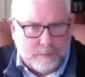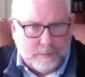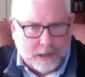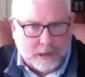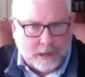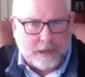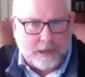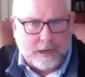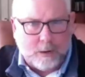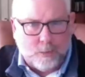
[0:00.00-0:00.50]

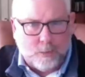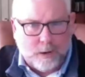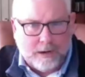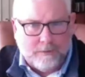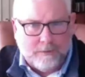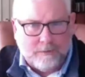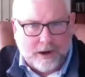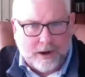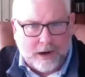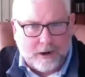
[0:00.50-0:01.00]
building
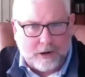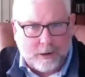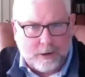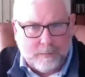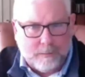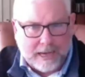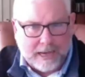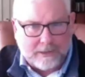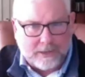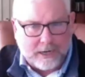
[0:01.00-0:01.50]
wind-fired
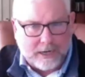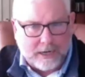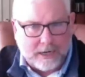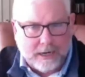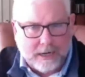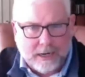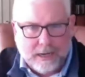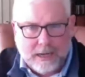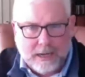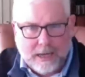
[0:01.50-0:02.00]
capacity
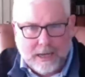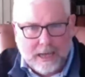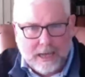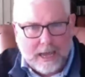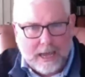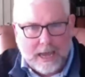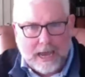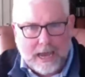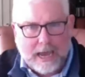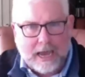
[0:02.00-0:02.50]

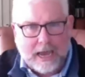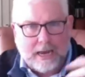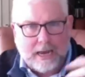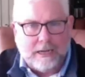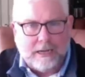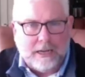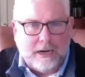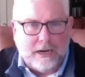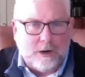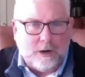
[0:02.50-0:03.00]
and
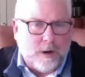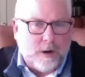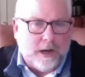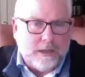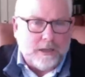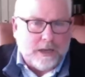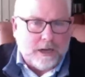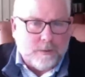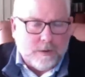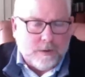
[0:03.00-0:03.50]
getting a
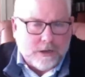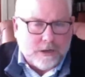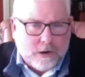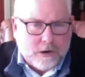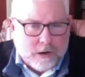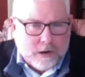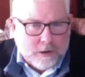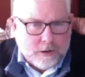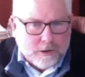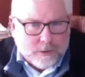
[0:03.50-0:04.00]
regulated
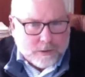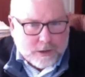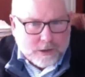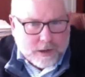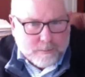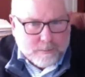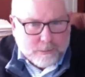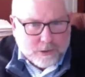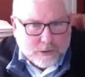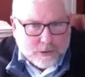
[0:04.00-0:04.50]
return on those
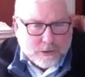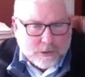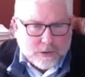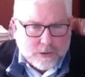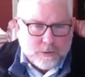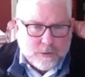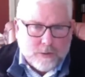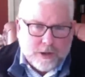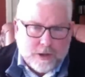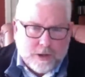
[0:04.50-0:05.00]
numbers. And
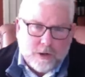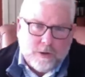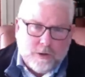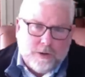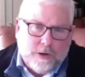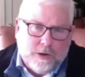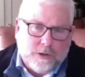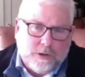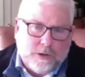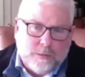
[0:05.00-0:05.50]
so
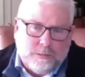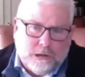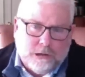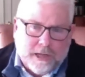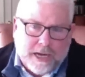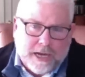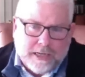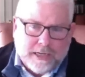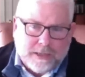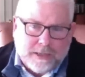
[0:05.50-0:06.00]
there's a
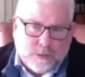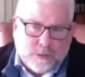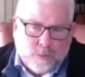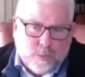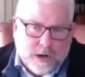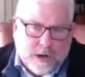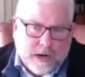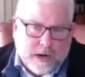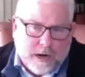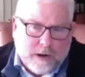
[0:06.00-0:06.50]
place
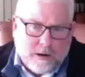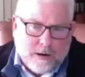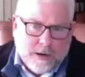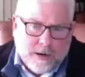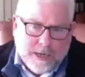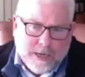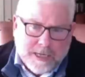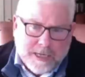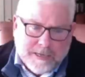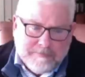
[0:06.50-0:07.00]
where,
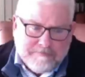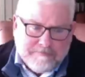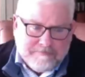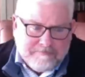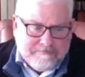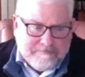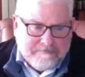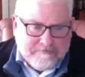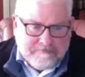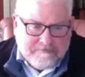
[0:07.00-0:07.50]

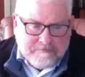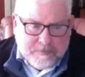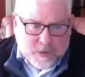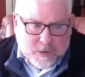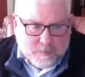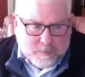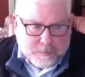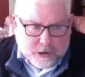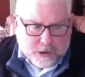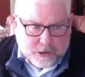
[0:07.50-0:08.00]

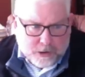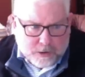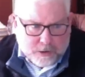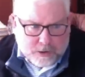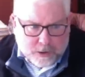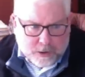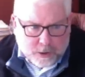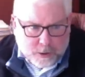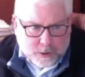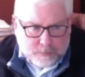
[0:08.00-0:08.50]
Berkshire
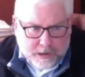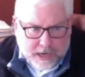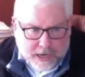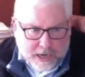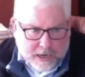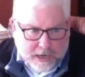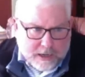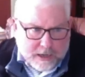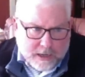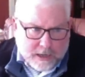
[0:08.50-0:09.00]
can
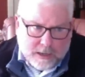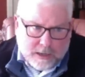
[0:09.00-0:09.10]
spend